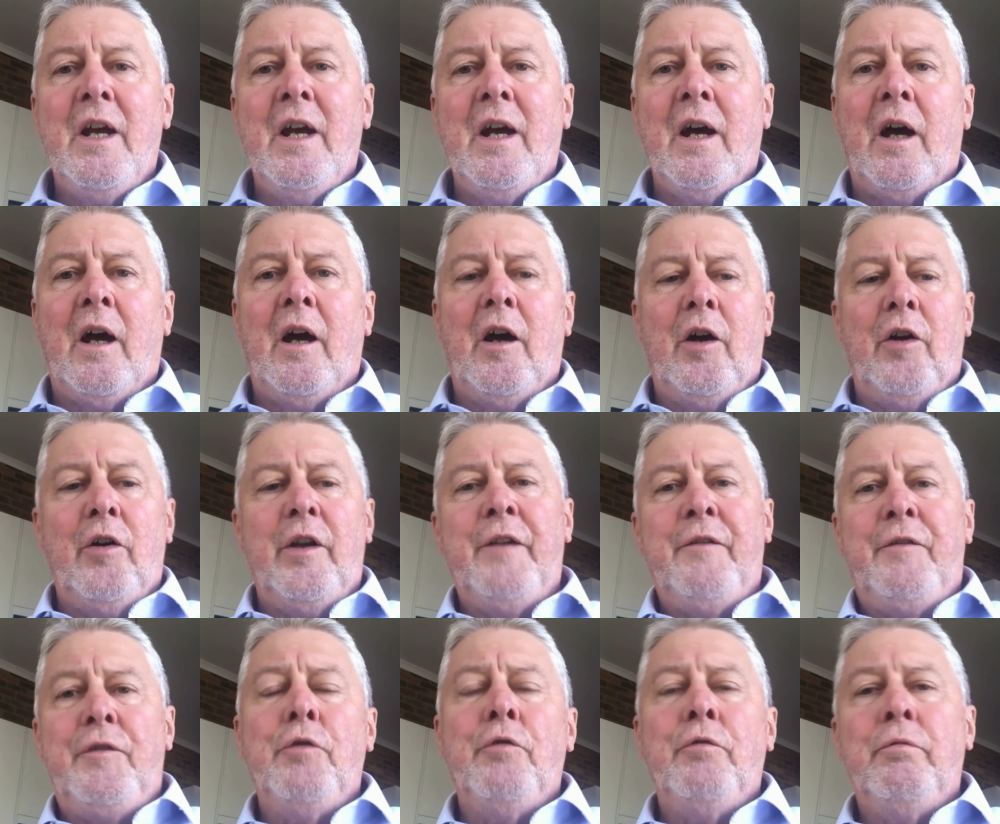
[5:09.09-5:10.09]
Uh,
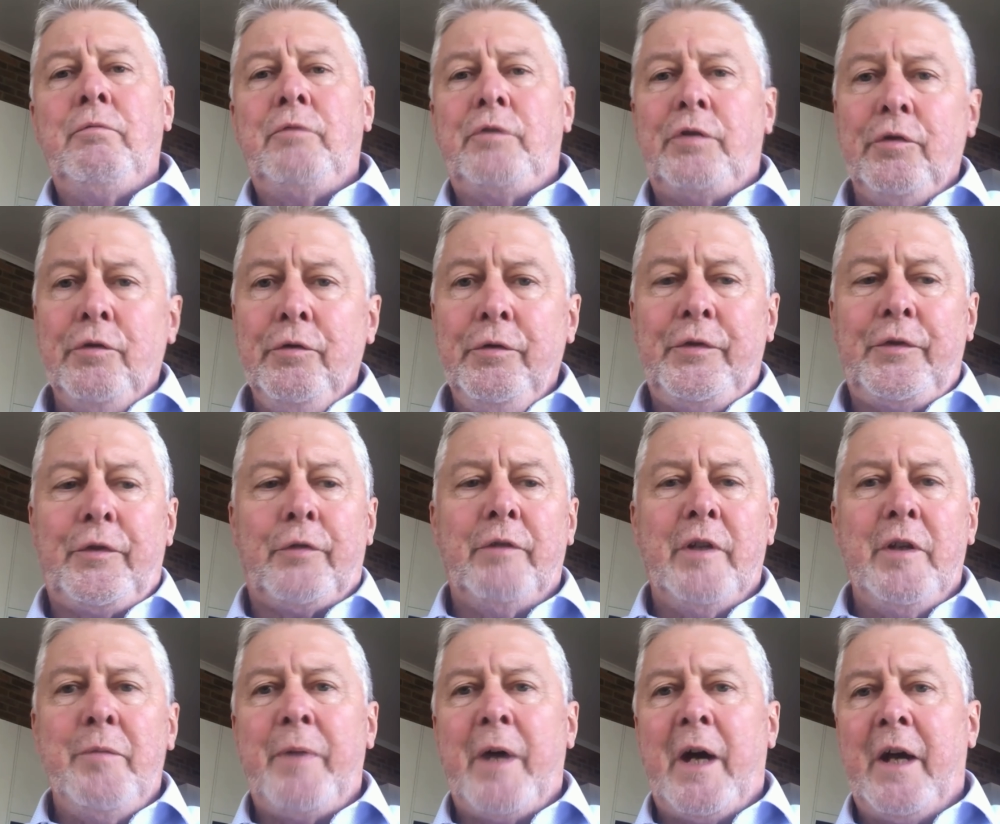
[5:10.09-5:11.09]
if you choose to
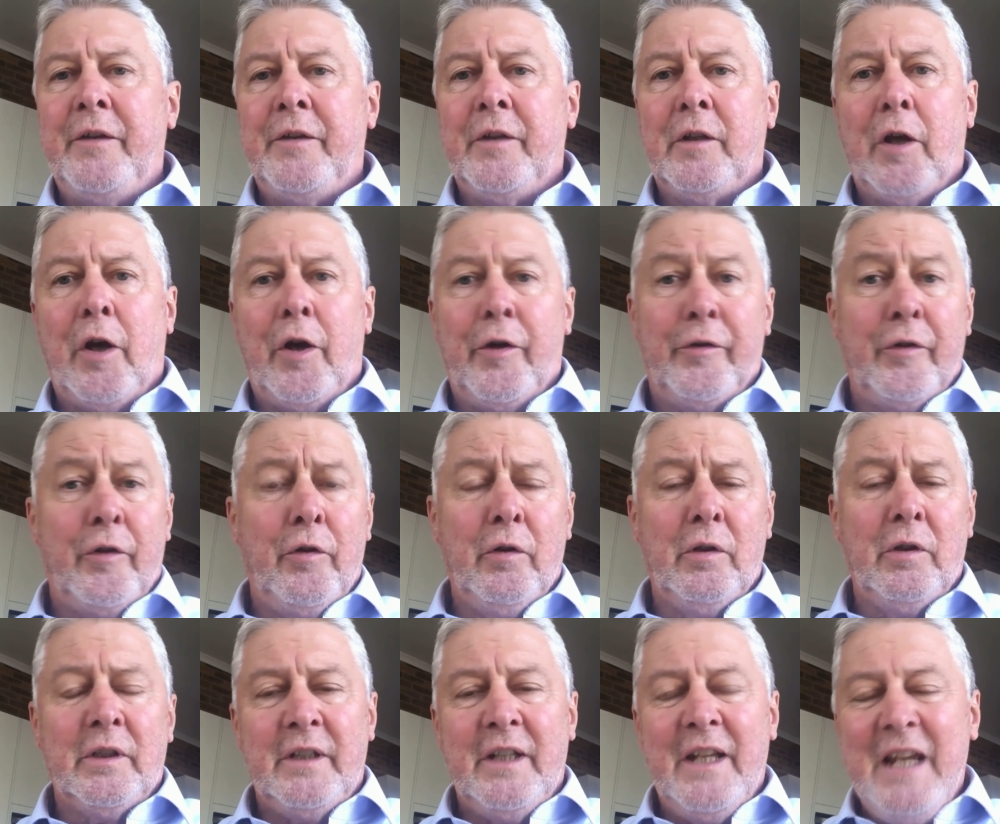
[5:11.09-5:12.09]
repay the loan
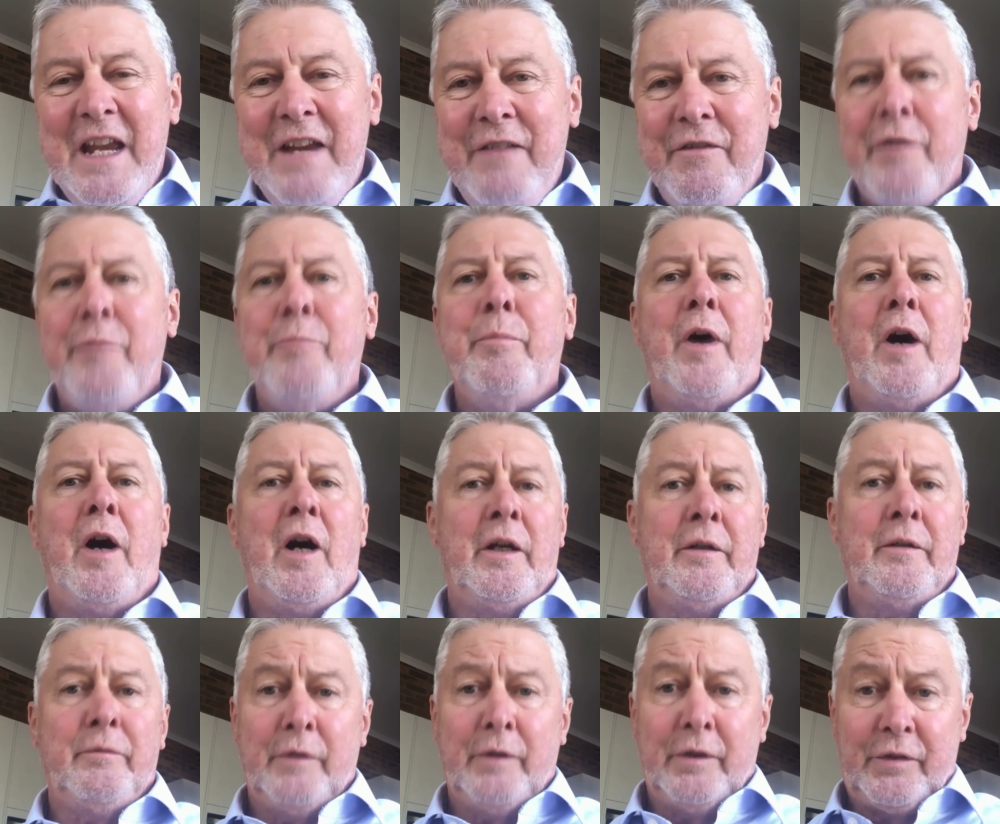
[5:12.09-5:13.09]
early, even by
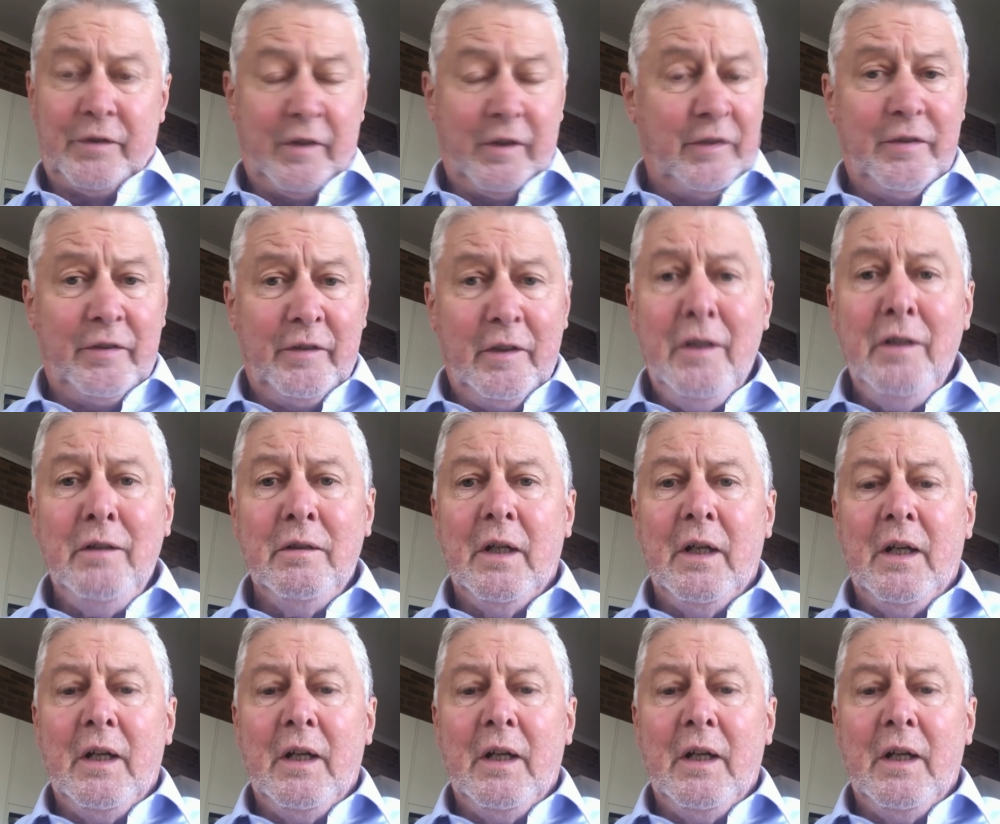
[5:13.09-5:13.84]
necessity,